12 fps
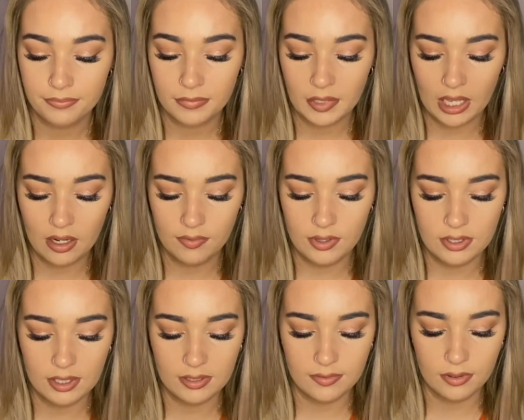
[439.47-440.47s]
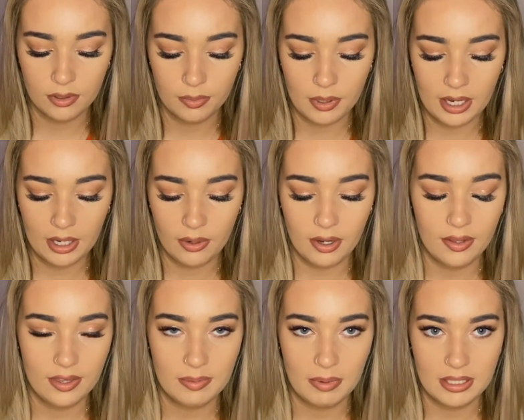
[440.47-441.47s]
I've used this for a while.
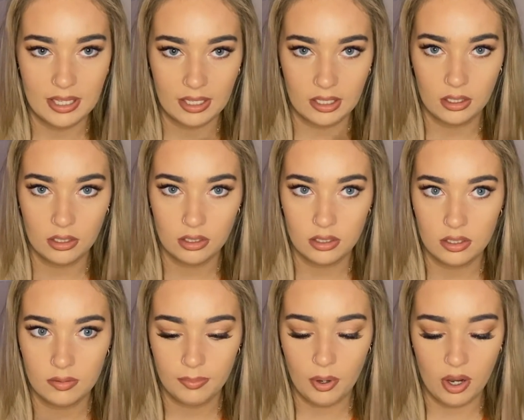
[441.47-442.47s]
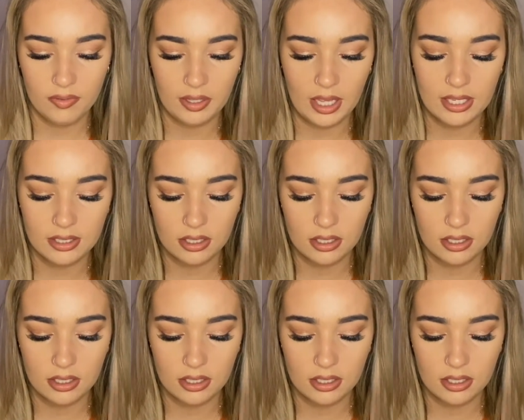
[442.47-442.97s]
This is my second pot of these,